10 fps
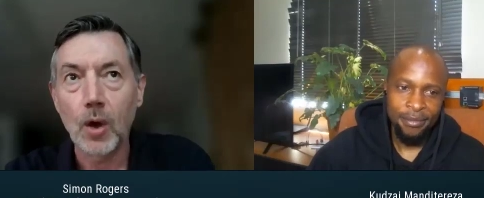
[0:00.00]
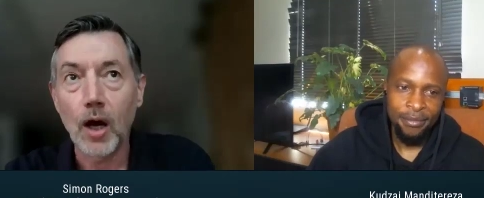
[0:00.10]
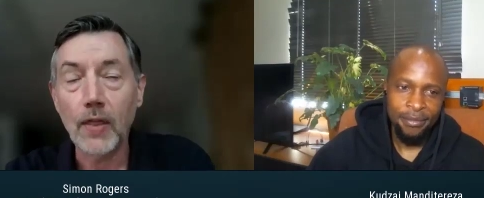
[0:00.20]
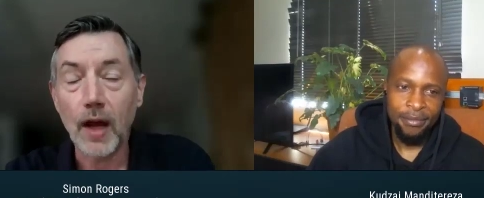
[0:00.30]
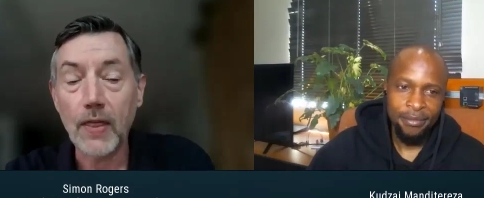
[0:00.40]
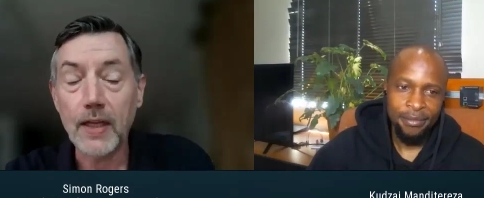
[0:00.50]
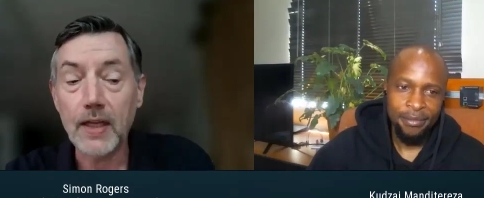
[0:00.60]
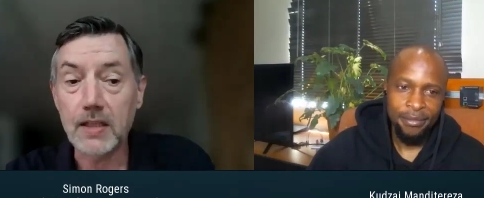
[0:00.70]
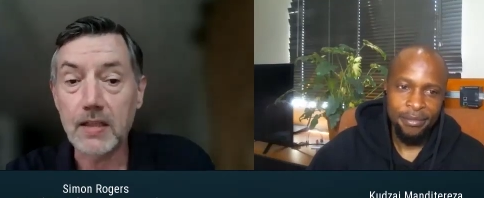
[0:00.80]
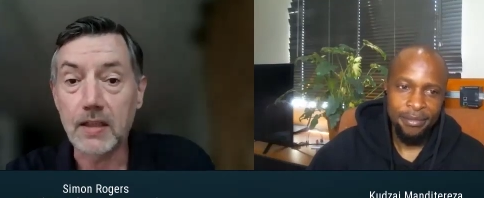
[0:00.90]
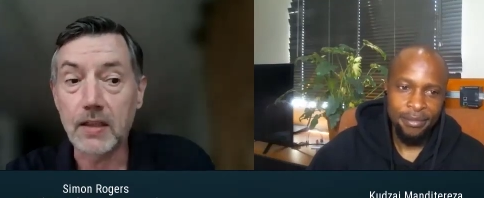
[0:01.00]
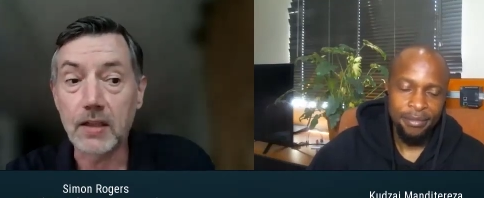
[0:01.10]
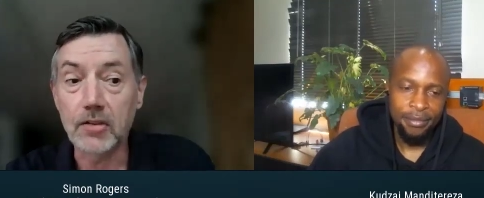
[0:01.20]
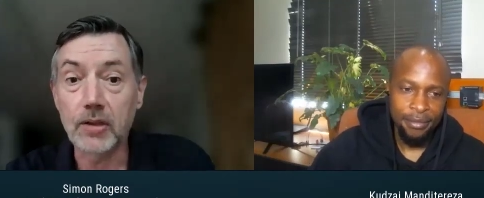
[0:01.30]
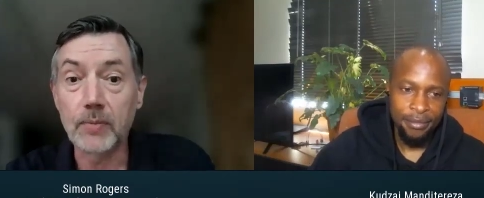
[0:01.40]
Speaker 1: I, th- I think it's
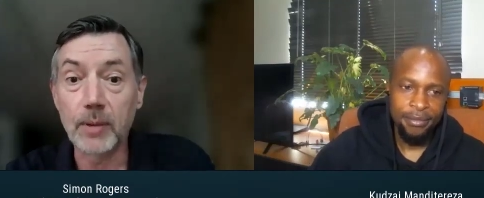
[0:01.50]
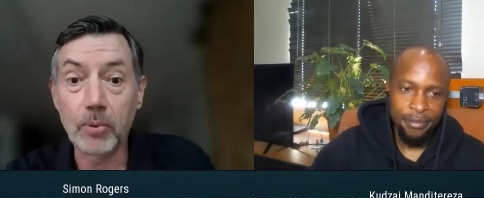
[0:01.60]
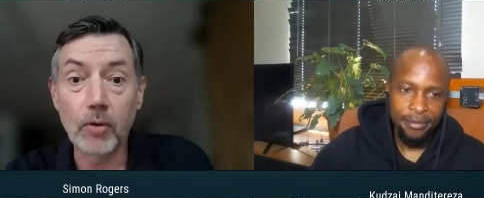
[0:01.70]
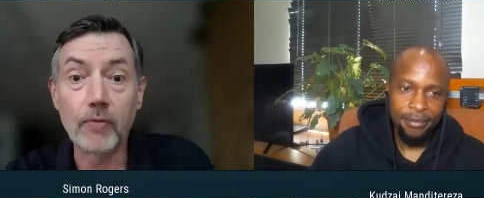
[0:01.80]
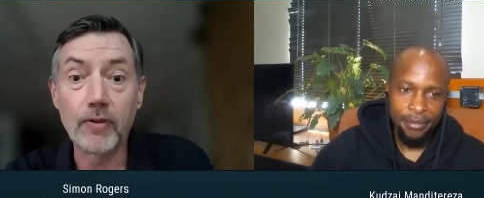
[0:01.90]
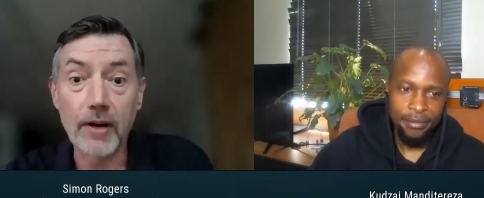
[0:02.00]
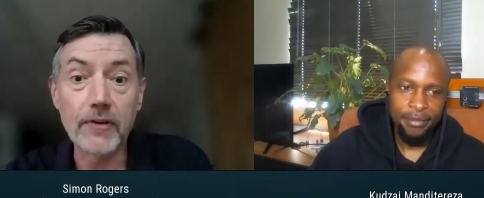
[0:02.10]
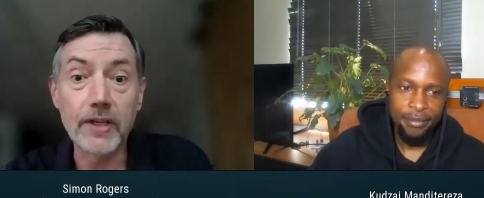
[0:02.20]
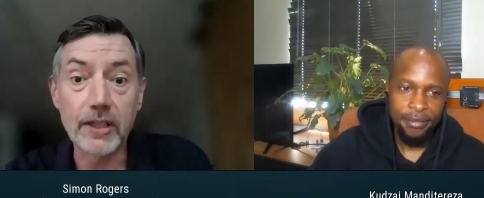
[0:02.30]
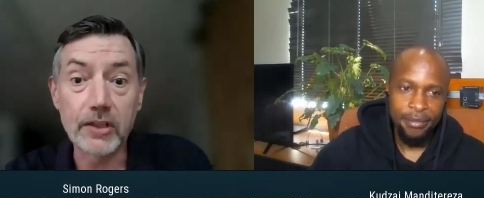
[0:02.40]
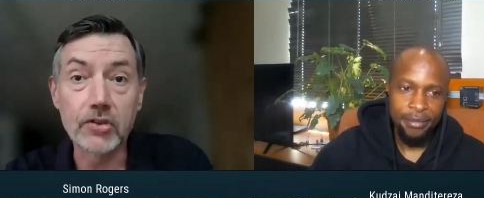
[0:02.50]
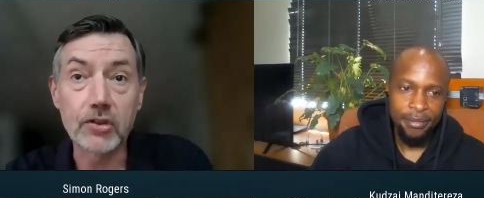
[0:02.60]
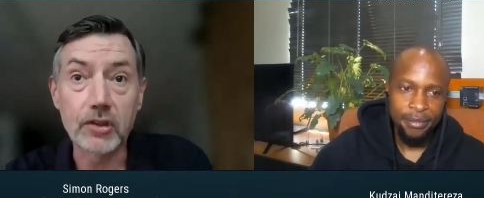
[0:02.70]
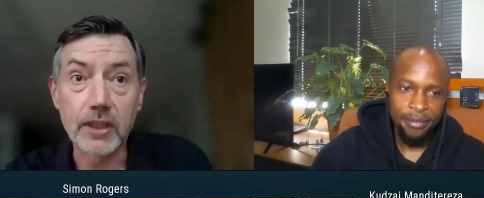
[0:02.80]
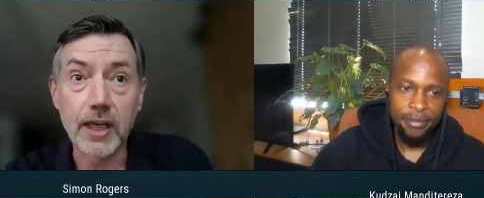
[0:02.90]
extremely important for every
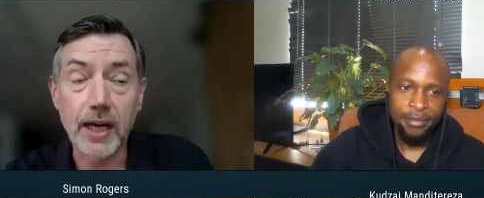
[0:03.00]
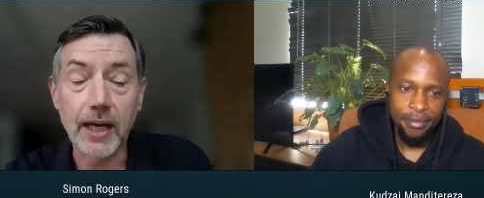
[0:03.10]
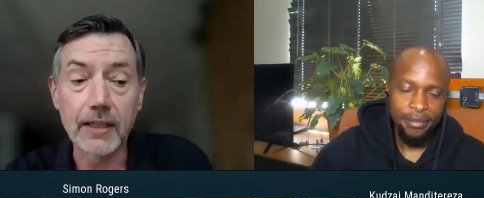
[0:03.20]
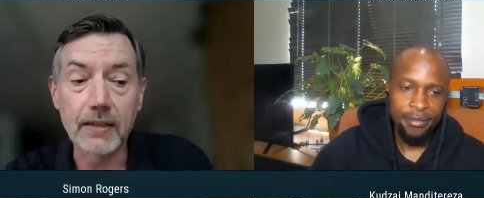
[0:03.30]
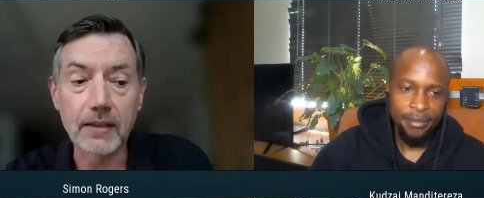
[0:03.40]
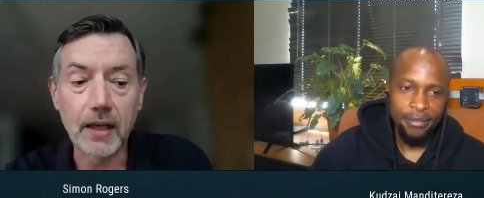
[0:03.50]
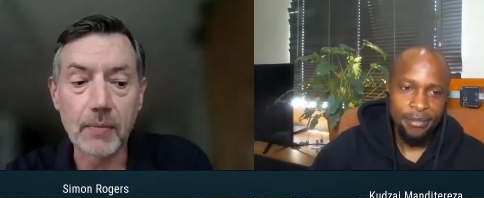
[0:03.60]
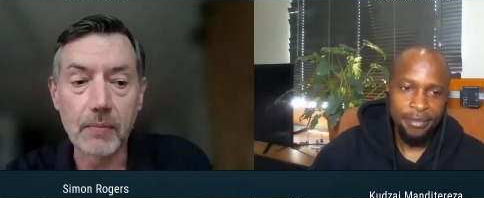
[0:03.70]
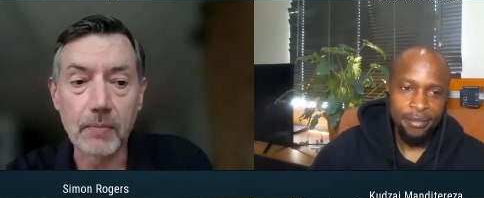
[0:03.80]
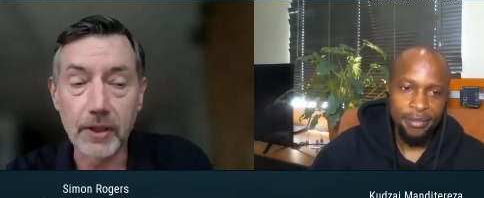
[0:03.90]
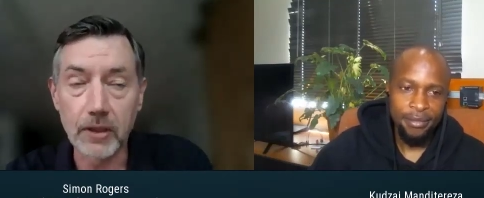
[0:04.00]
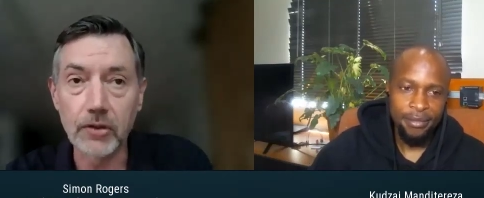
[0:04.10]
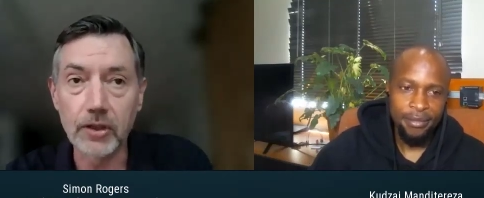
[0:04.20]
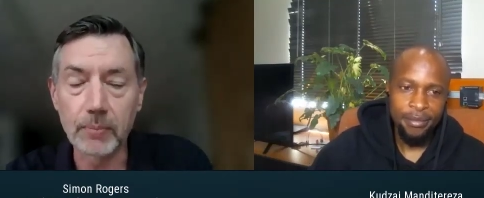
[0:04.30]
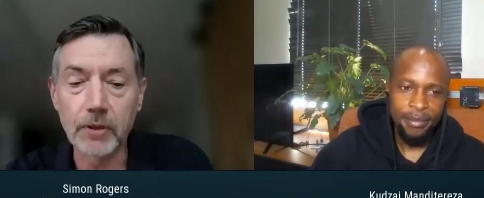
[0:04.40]
industry, and um,
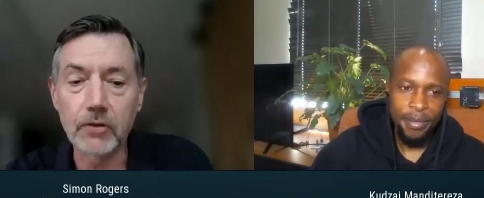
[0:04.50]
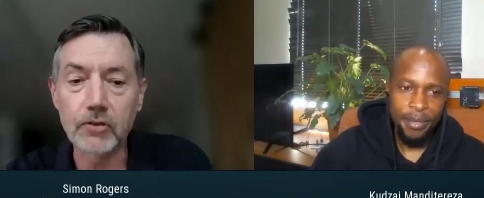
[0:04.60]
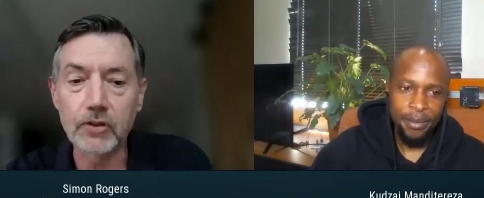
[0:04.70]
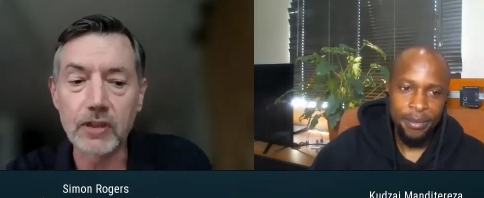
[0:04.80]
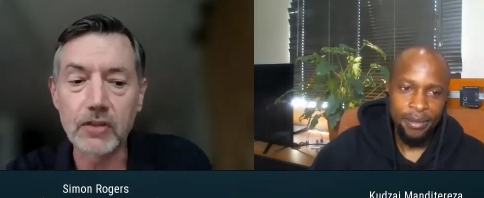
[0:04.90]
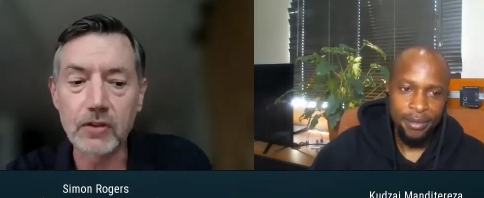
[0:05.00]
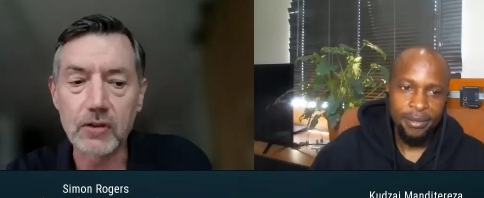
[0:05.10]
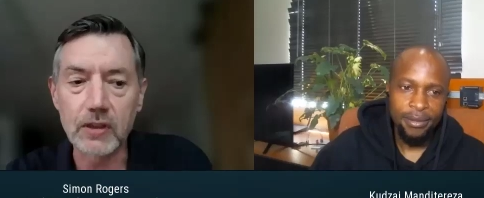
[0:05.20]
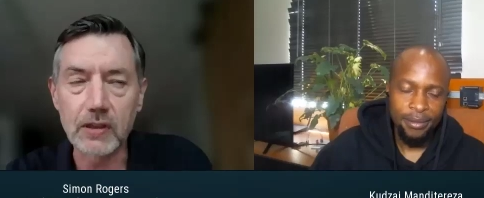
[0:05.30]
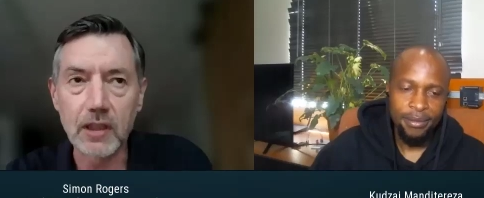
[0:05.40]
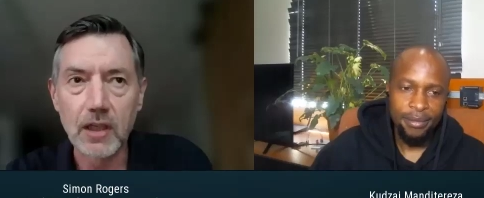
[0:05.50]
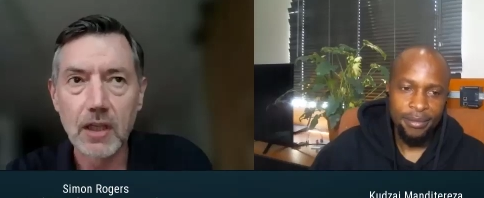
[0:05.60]
including the process industries.